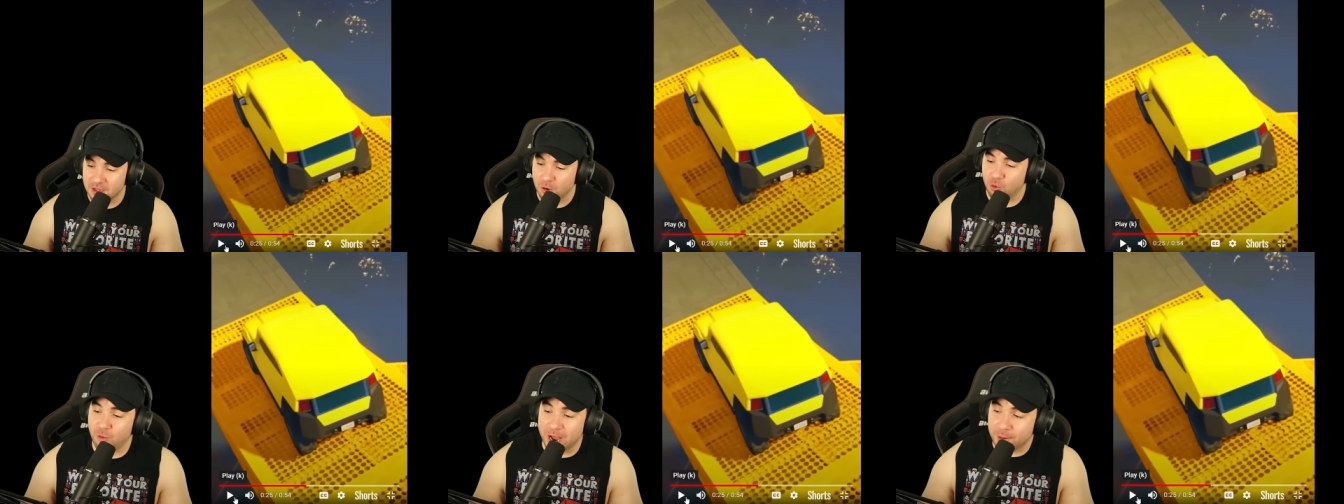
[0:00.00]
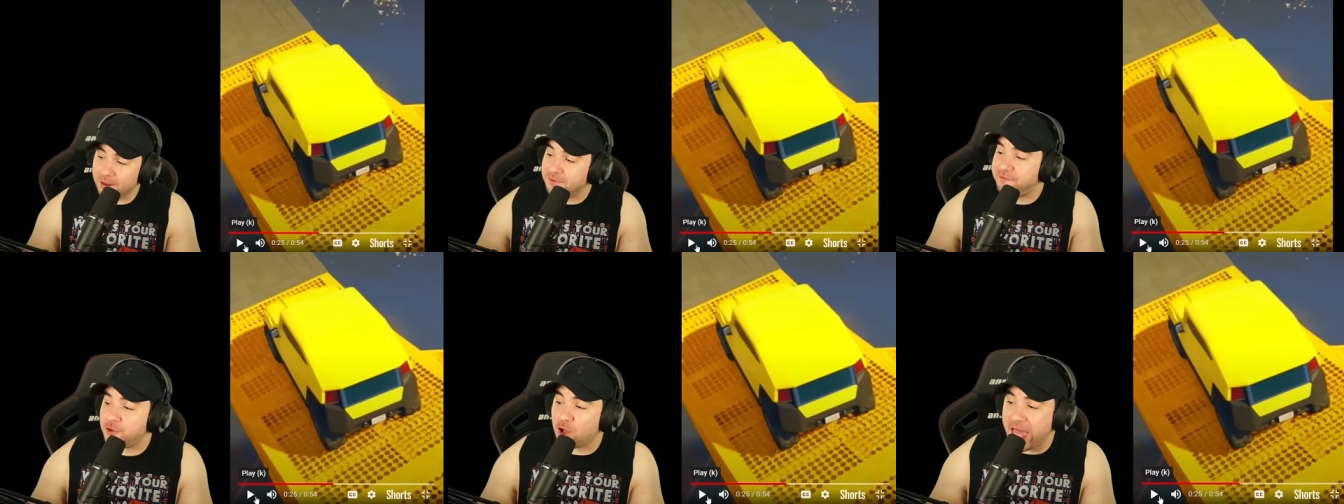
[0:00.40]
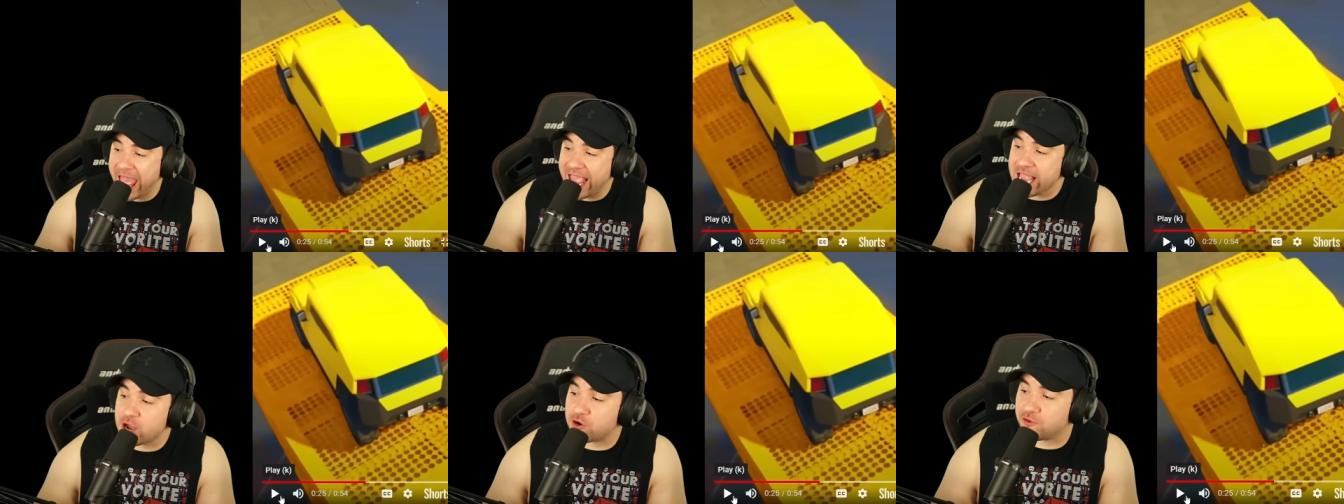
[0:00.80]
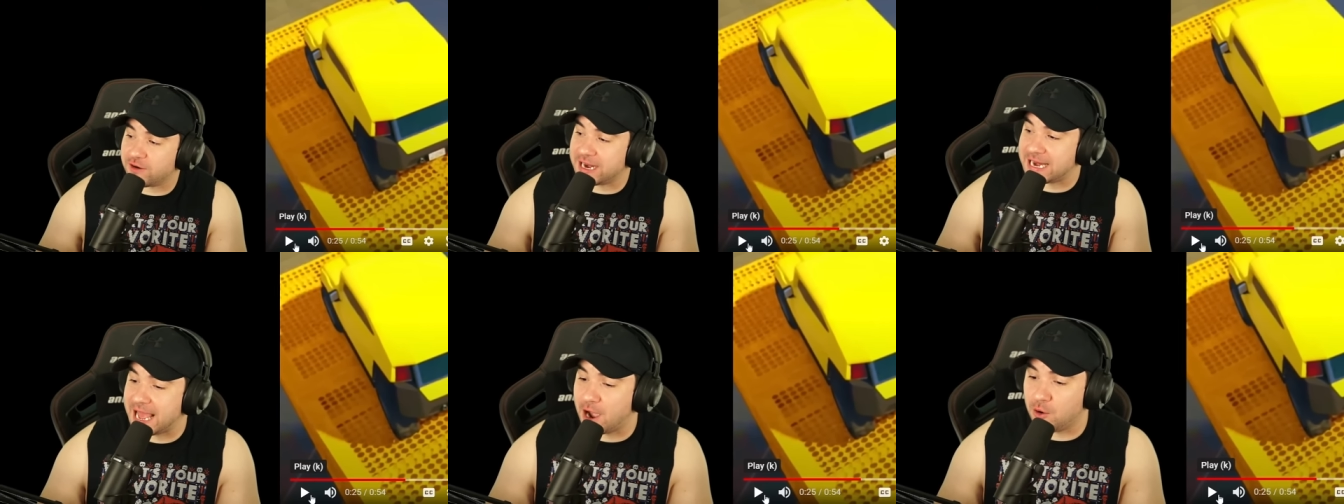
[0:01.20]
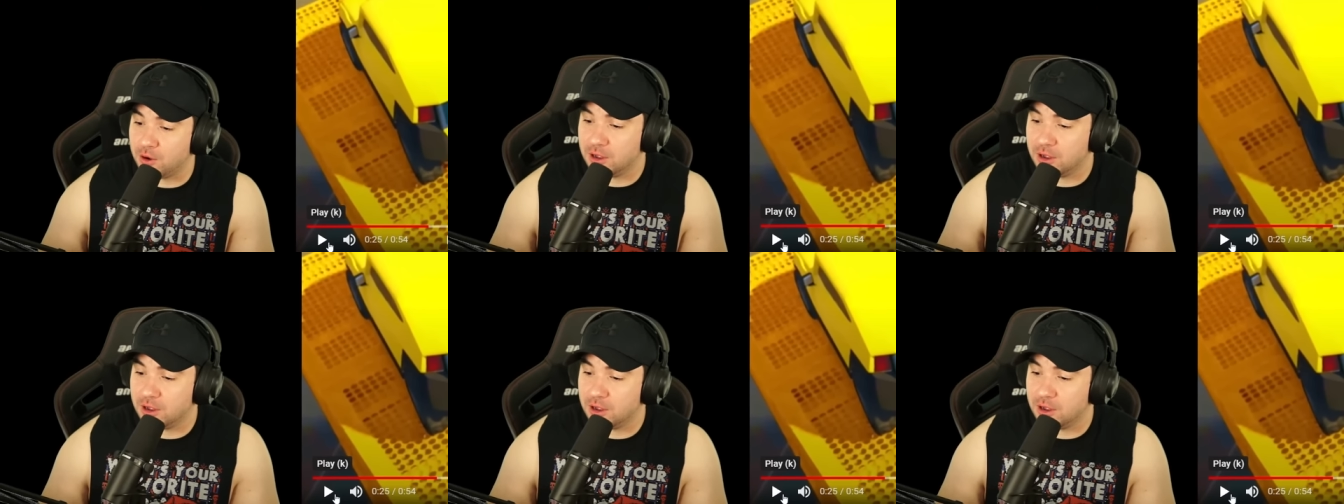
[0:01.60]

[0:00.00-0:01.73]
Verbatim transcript: Why do I feel anger right now?